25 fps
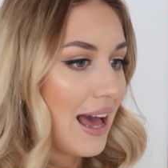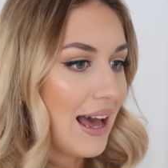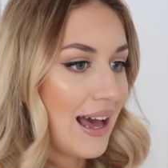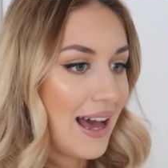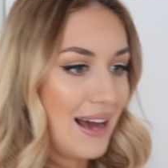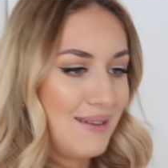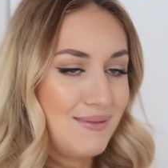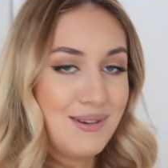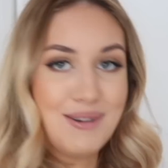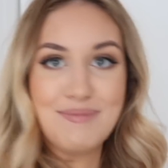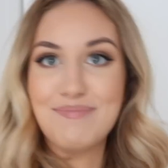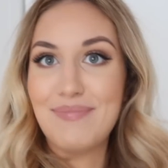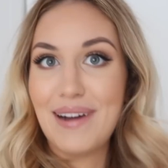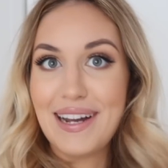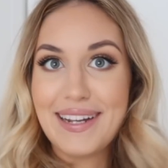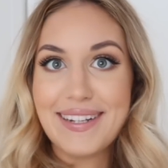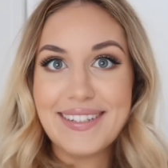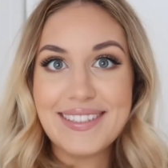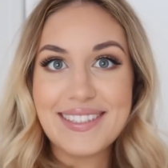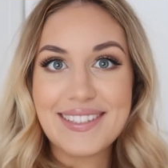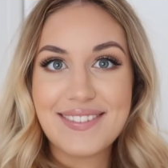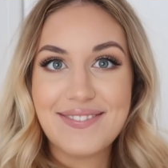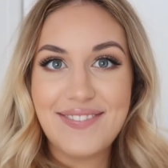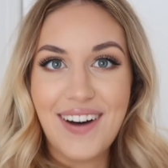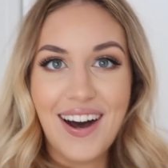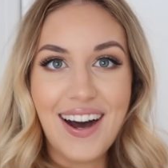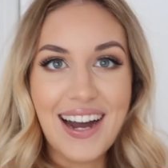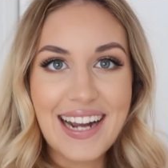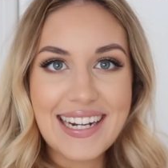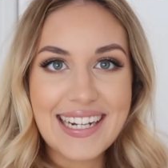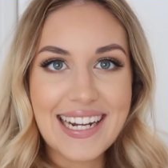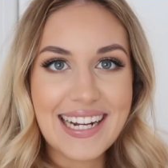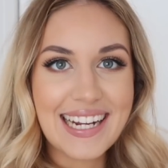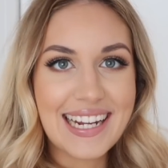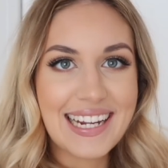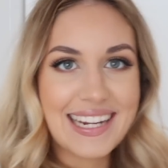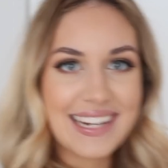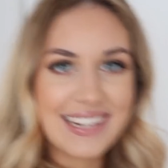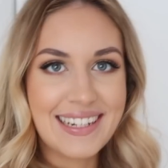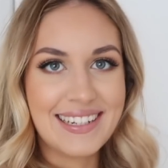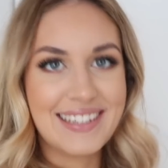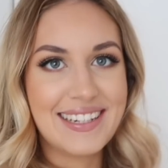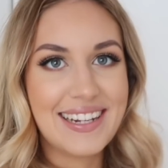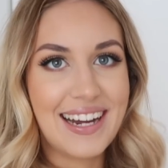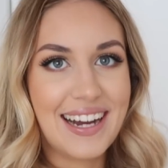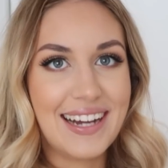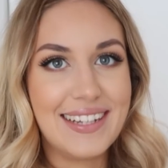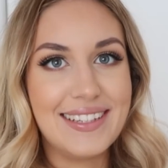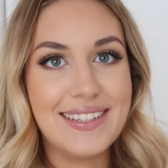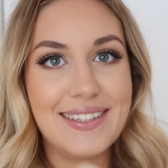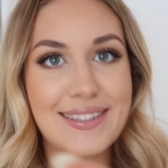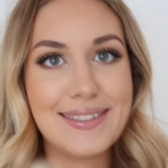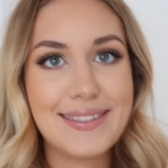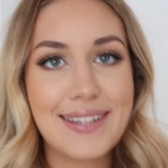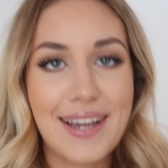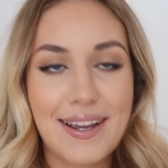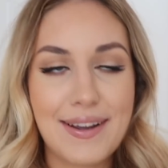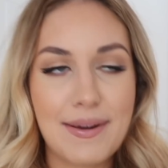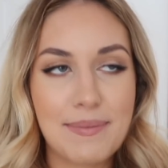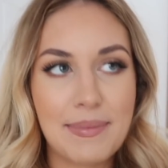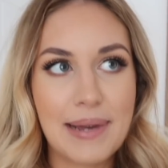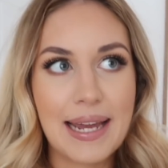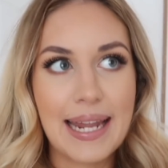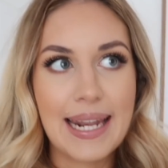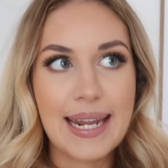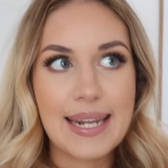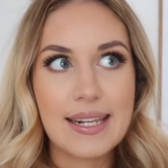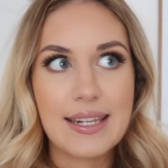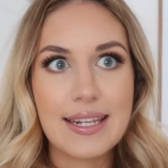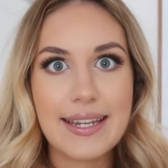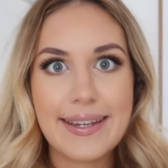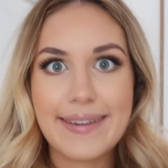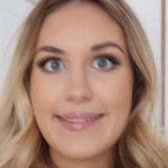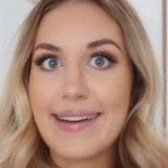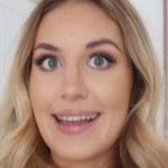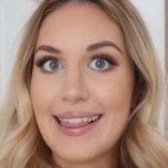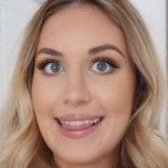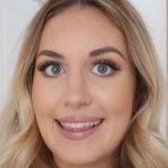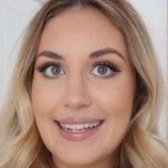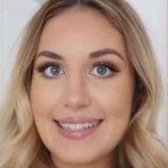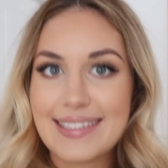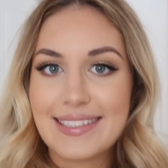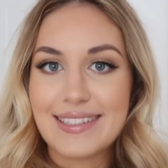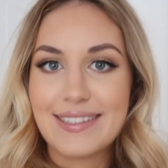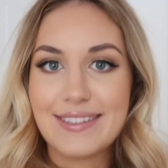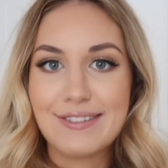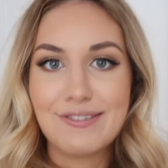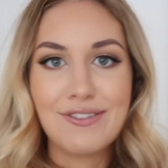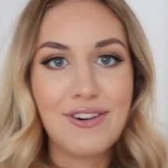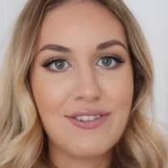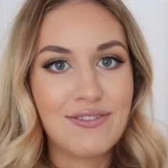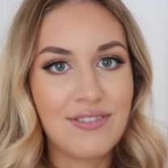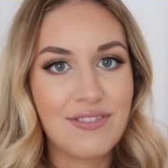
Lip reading: But it's finally done, so I'm gonna do a little